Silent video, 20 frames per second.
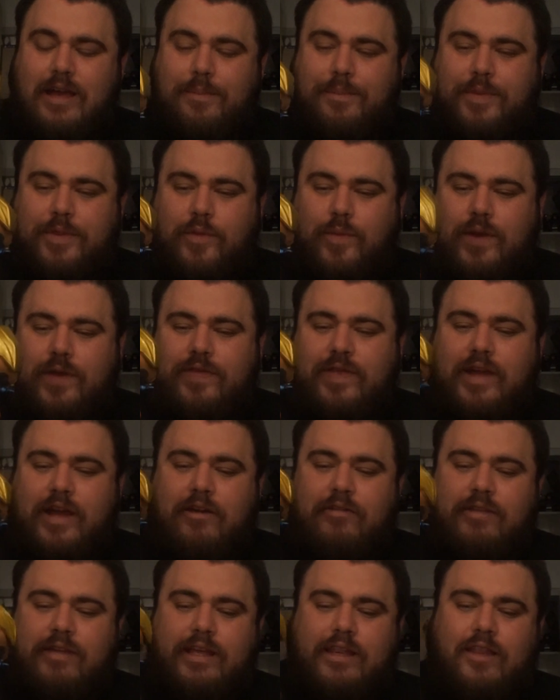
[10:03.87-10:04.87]
but the one thing I
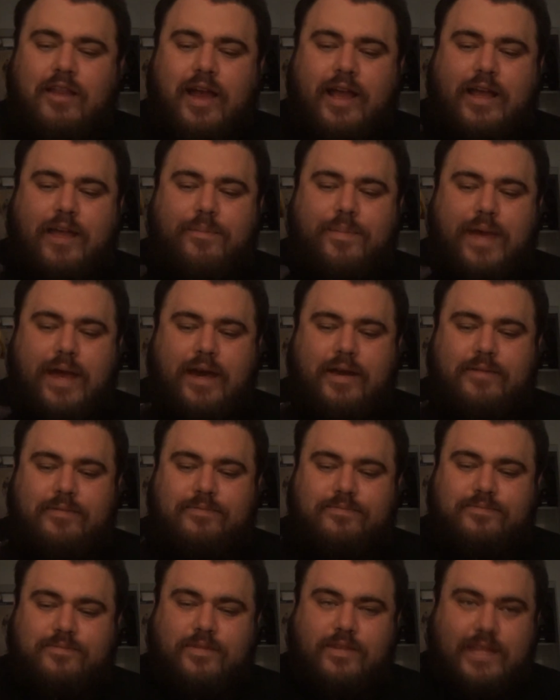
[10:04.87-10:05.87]
really like about
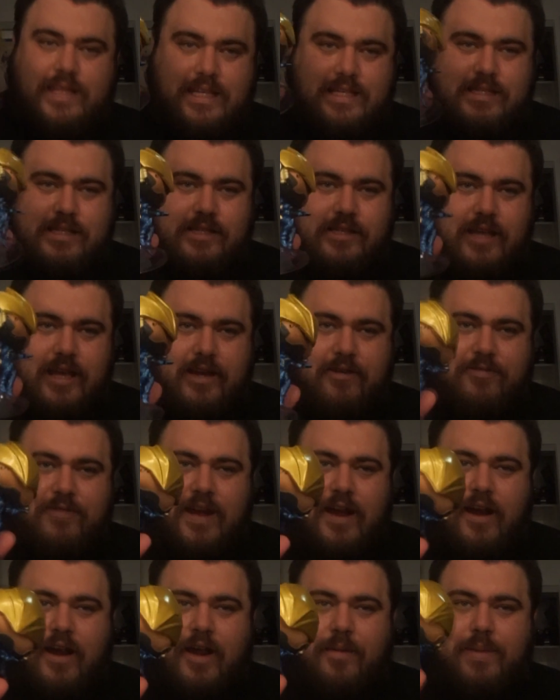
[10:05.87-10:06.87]
this design of
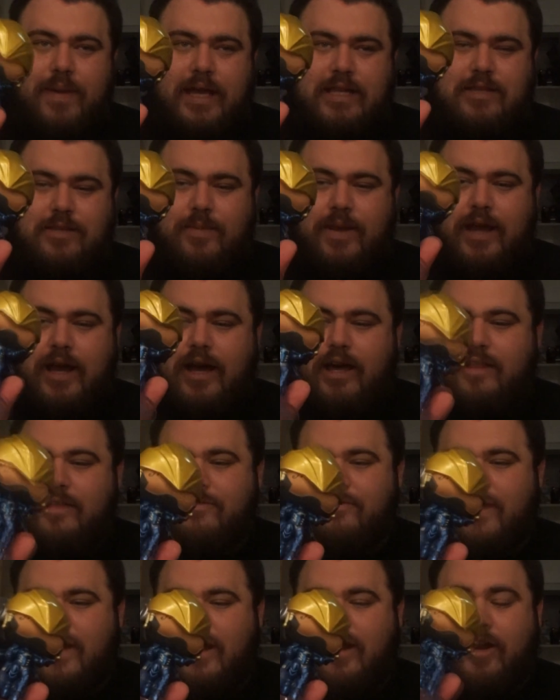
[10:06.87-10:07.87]
Farah compared to my other
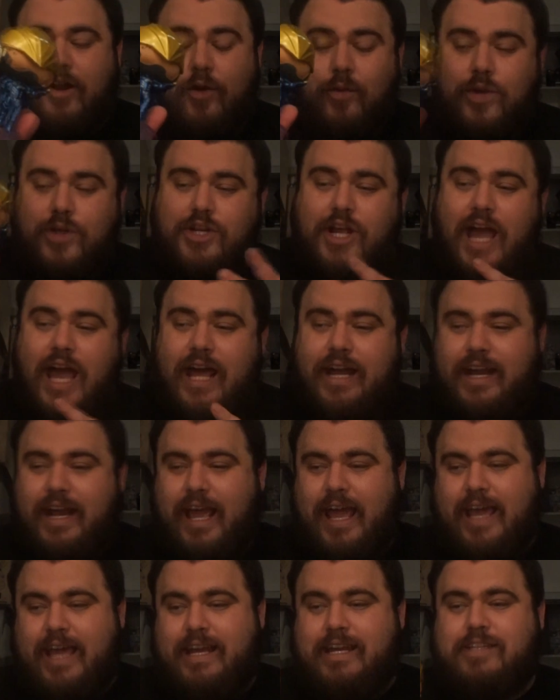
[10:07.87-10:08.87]
Farah, and I wish I had it
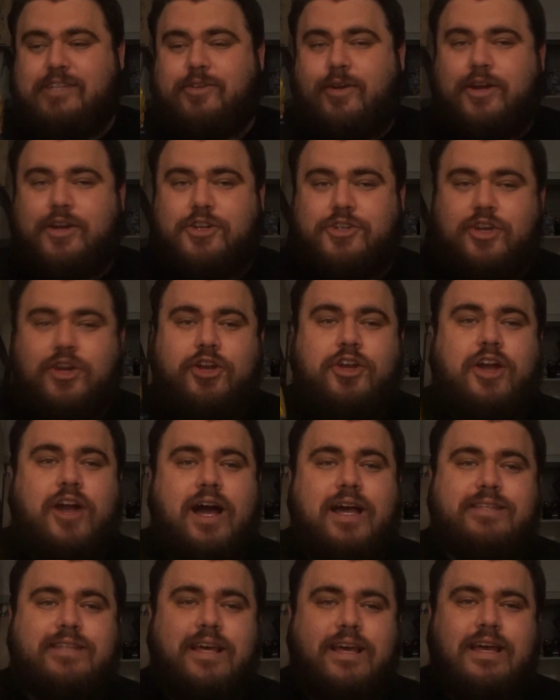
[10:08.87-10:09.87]
handy so I could show you
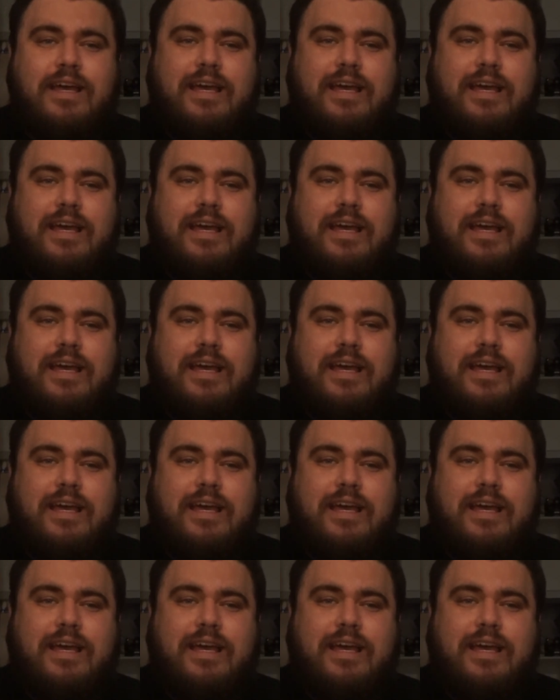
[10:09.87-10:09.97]
guys,